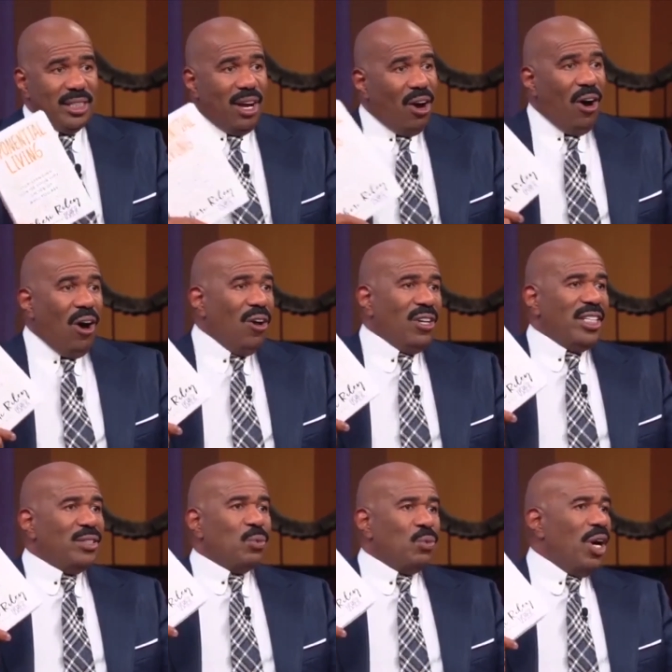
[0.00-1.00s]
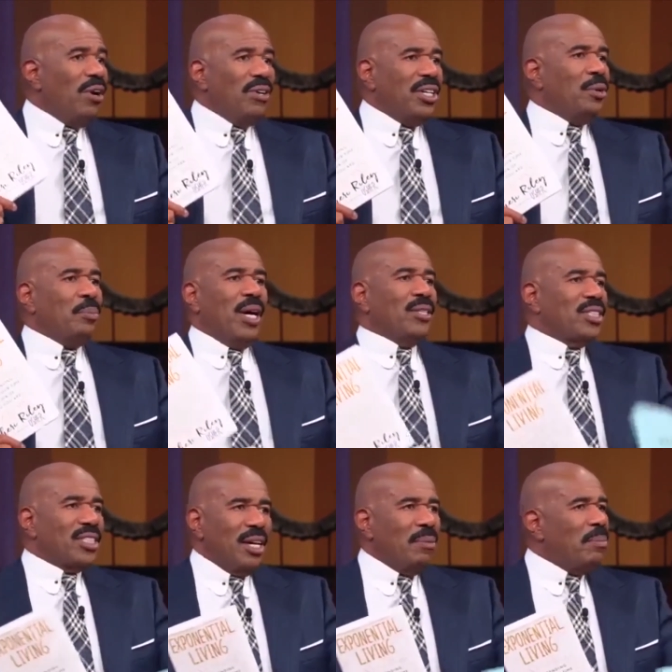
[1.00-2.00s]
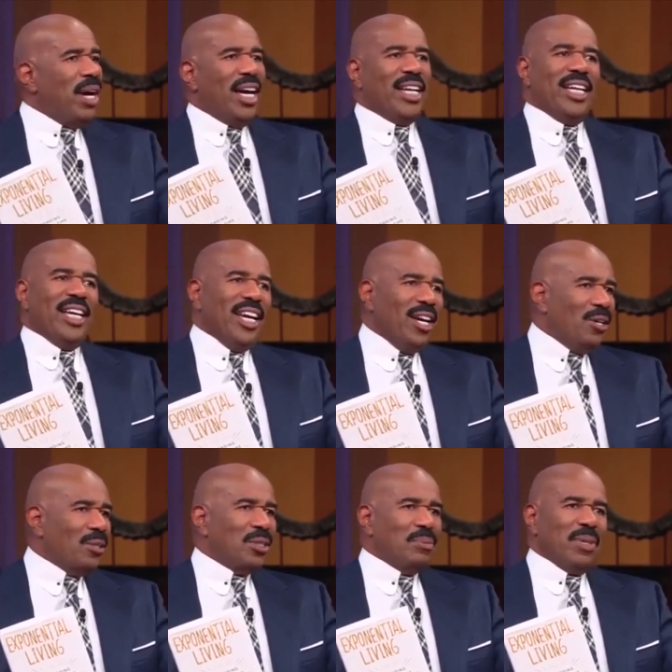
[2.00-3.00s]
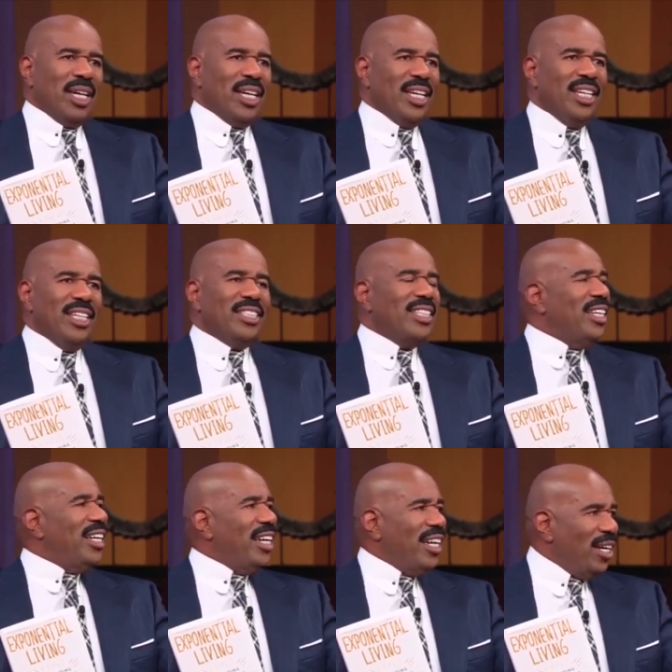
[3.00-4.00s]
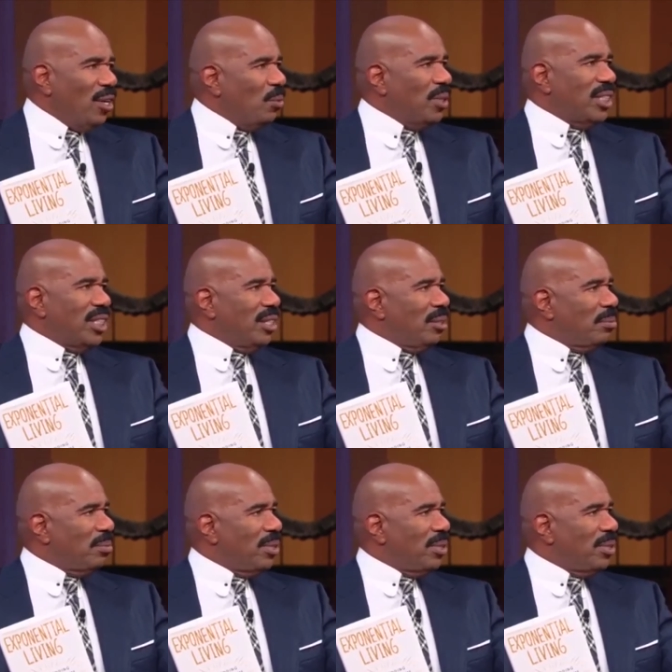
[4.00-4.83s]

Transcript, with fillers: All this worrying about somebody else, man, to hell with them.